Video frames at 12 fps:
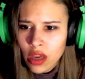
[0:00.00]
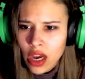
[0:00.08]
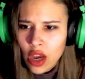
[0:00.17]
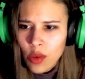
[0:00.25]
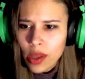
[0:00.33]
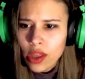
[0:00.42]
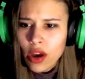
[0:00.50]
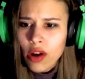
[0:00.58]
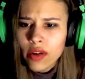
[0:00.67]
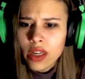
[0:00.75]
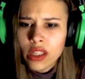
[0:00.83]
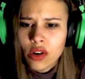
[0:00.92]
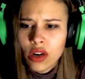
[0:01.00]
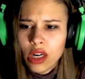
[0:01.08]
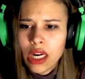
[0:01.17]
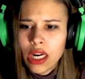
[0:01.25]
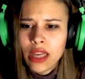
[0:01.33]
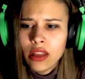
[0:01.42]
I opened the orange
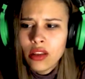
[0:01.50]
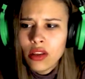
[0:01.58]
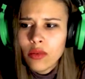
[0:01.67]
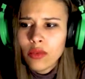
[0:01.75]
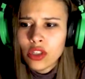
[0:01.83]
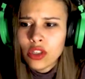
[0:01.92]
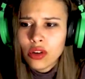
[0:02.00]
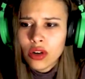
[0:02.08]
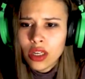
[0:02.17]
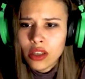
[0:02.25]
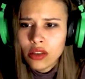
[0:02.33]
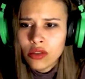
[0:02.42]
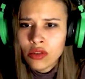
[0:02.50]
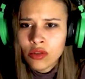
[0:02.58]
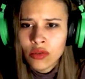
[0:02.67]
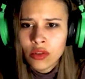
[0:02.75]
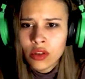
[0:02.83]
door. I don't know which door I need to.